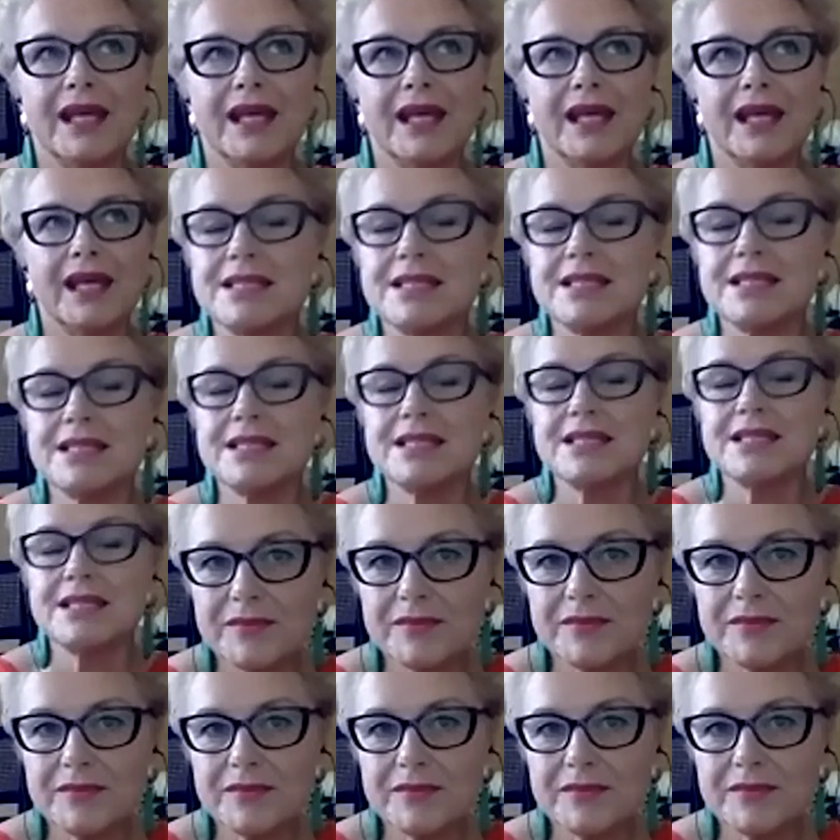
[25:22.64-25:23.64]

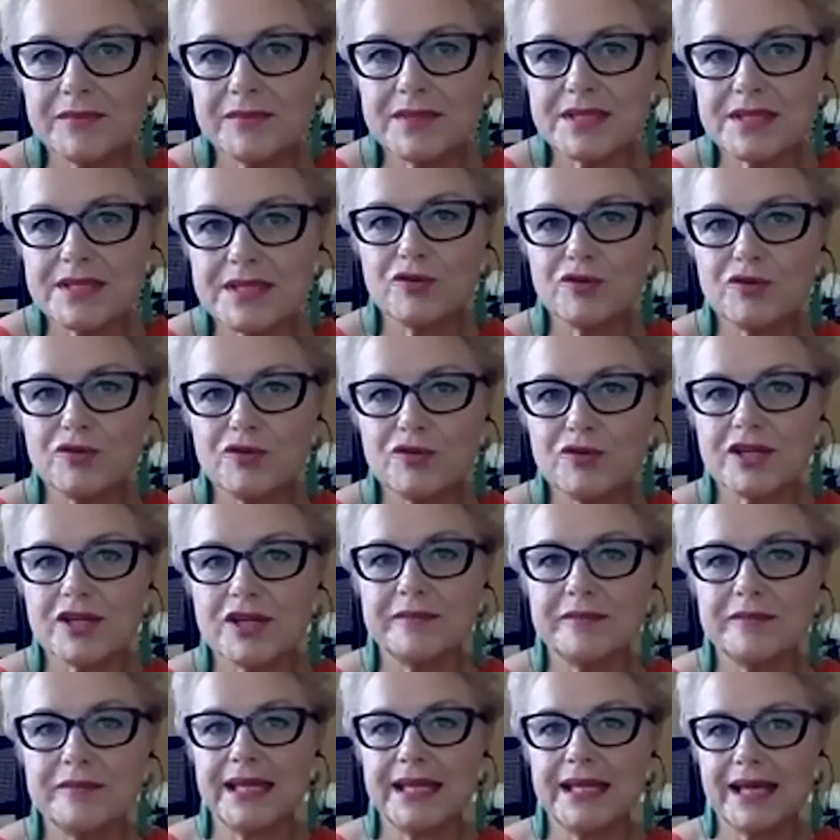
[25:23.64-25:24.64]
Instagram,
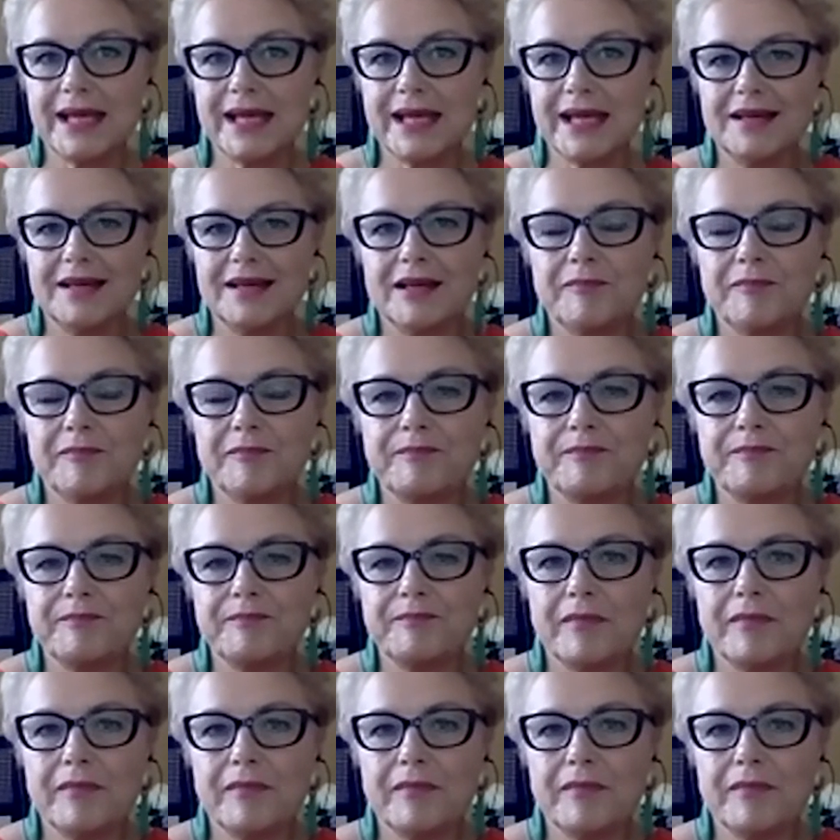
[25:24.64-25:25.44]
social media.